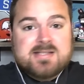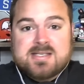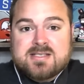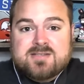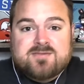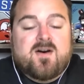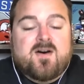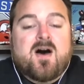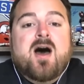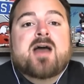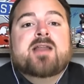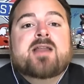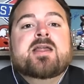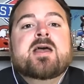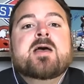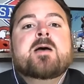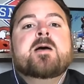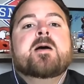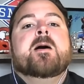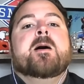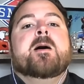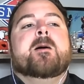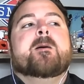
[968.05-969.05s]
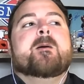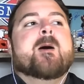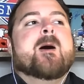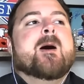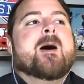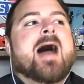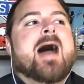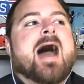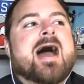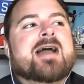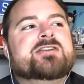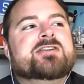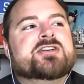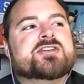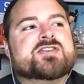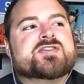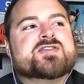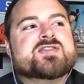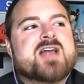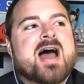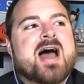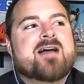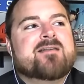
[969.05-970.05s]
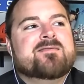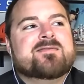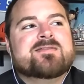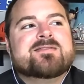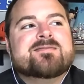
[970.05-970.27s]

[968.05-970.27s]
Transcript: That's fine. I just. I,